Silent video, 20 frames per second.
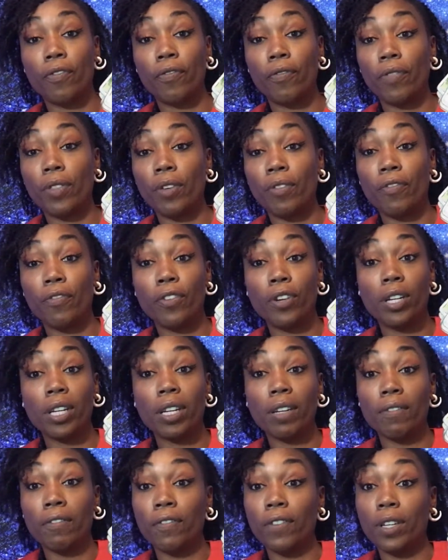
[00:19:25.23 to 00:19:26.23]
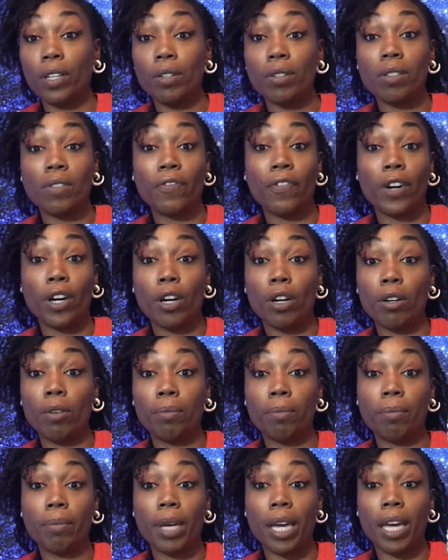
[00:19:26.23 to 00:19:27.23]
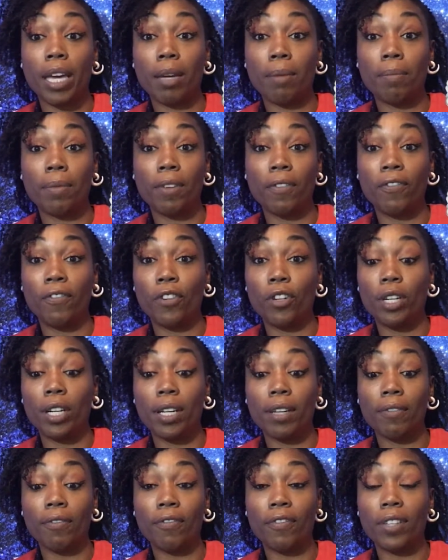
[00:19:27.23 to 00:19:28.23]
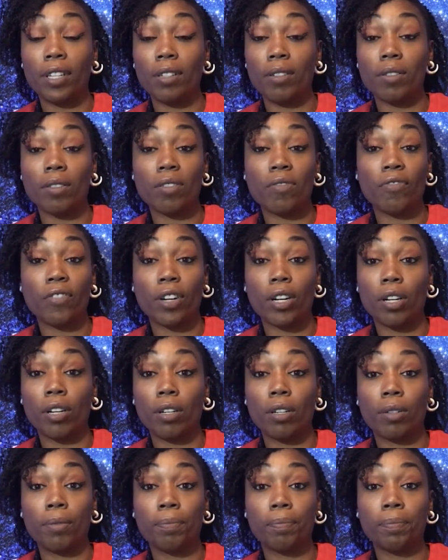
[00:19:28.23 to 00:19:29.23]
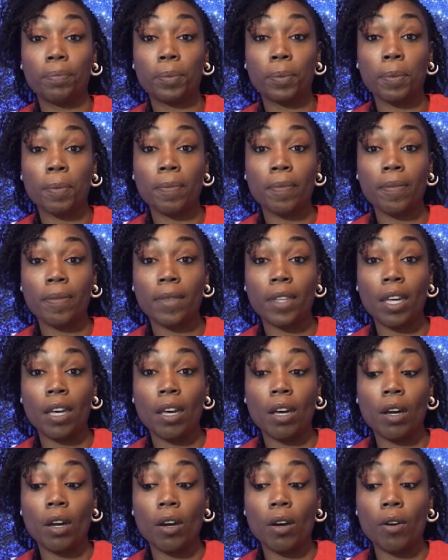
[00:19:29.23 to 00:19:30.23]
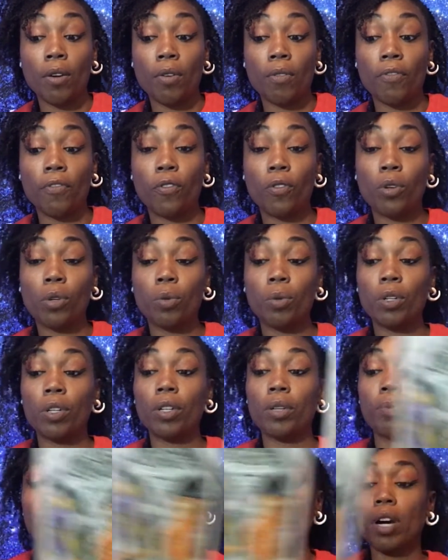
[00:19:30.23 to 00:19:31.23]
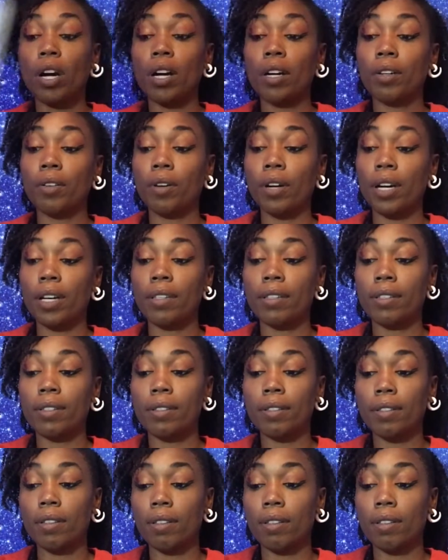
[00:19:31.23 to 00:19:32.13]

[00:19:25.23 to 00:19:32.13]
footing feels firm, babe. The footing feels firm. Forward progress,